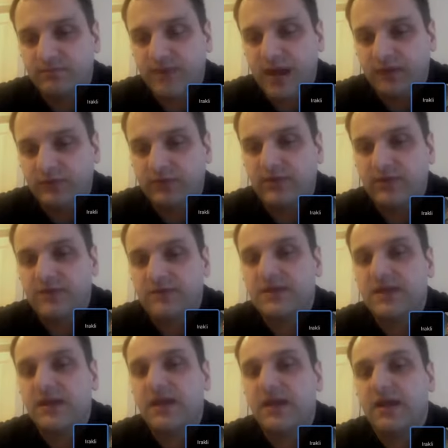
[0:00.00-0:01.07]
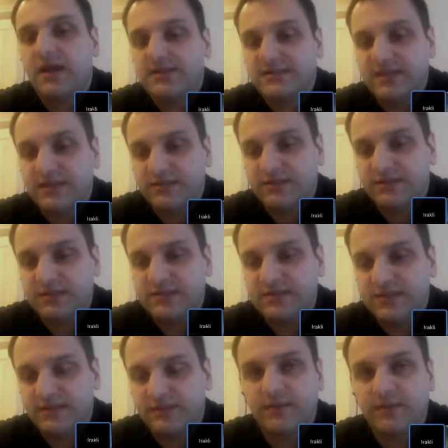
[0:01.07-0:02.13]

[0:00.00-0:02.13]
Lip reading: boundaries, et cetera, et cetera.